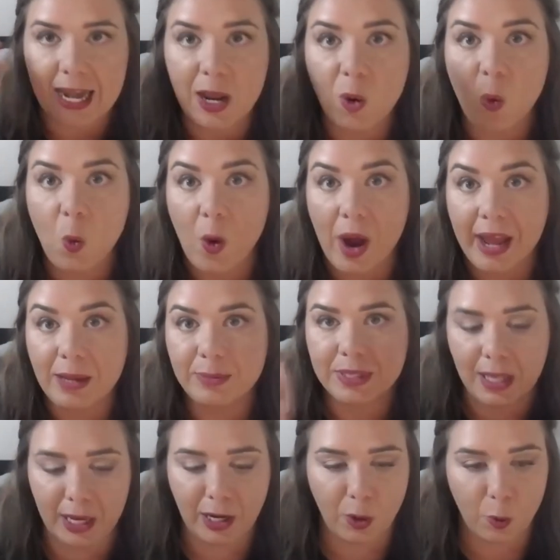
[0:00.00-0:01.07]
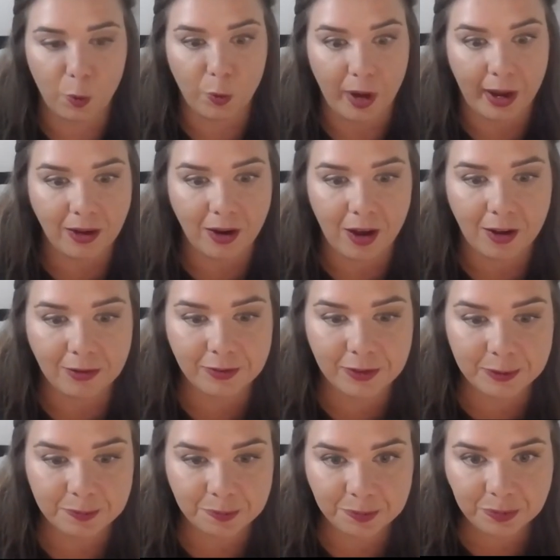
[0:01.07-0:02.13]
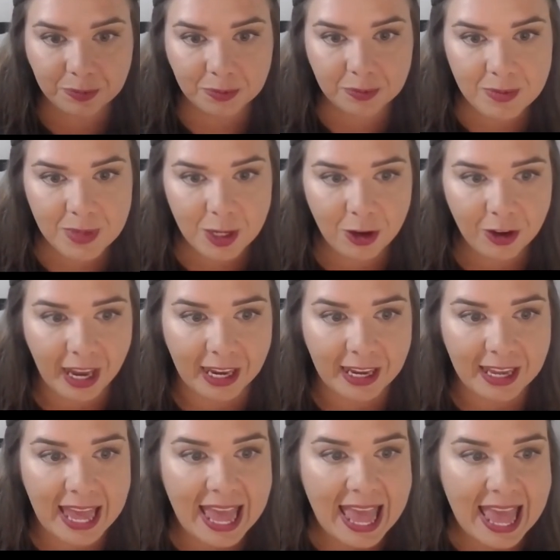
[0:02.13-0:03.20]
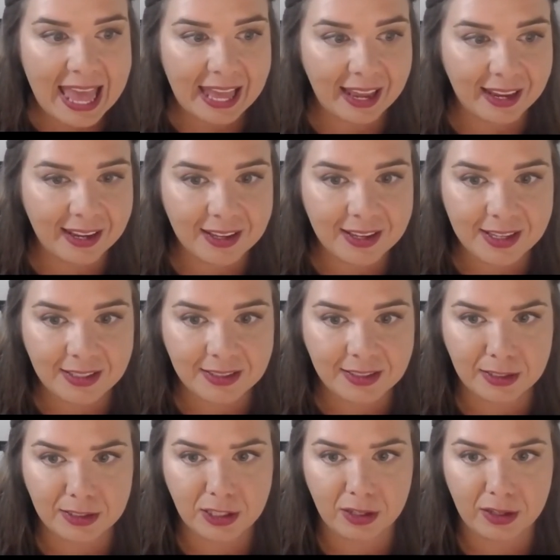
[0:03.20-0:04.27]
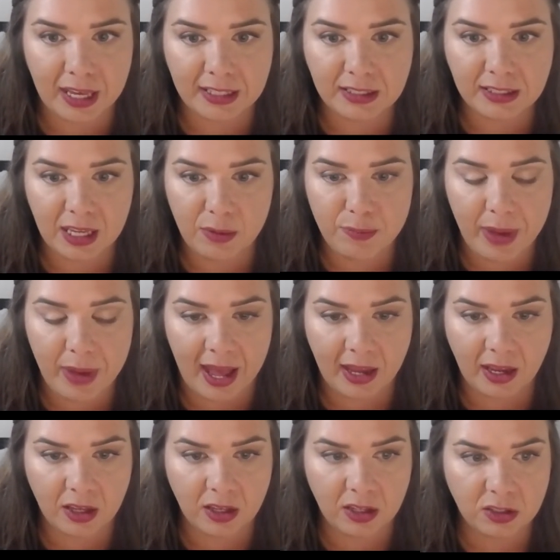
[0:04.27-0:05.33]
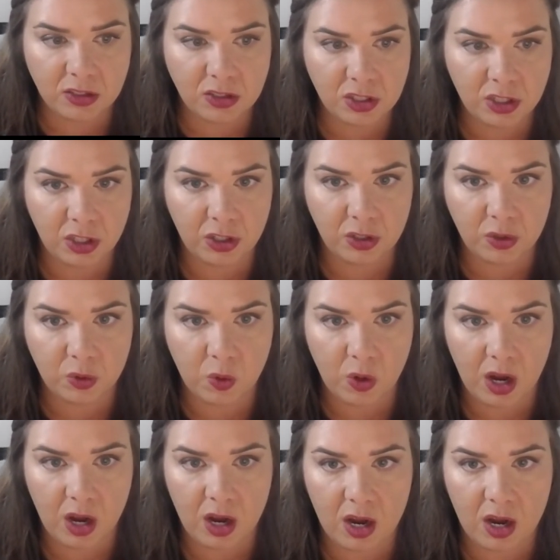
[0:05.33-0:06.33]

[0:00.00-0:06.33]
and it wipes like right off. Okay, and so let's get back to